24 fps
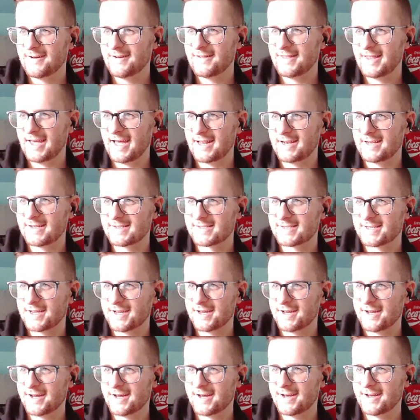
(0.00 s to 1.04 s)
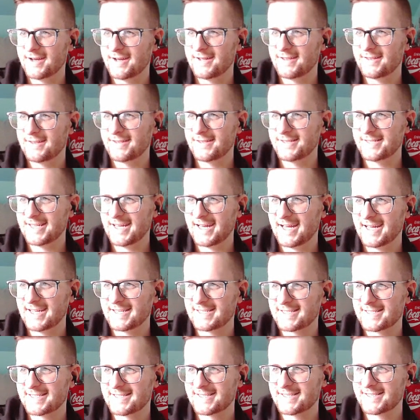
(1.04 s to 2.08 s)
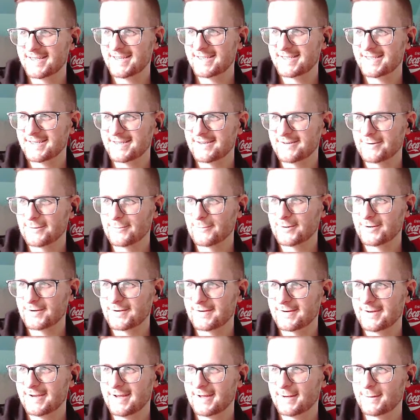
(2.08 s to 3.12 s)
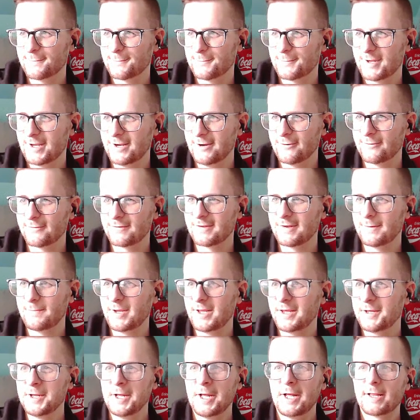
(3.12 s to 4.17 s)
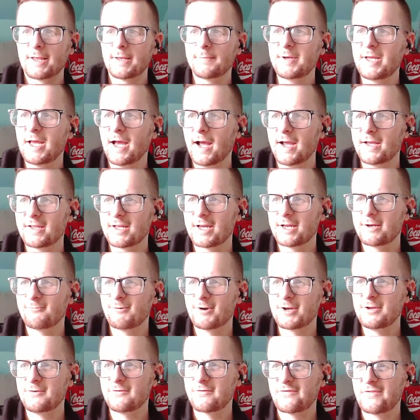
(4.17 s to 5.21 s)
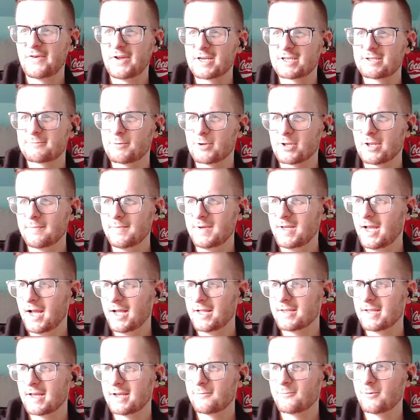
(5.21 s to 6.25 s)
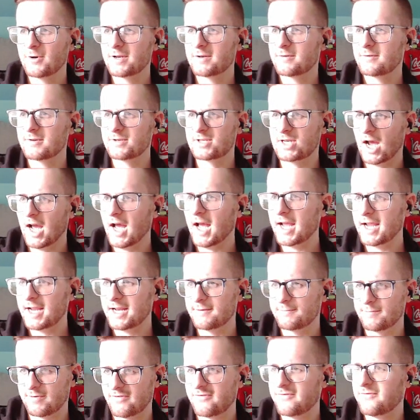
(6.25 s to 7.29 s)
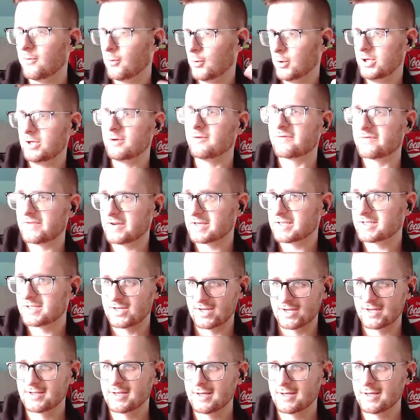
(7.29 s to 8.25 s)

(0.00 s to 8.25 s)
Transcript: That is, That's a good one. Yeah. Here, let me highlight what you fixed, but let me highlight what died before you fixed it.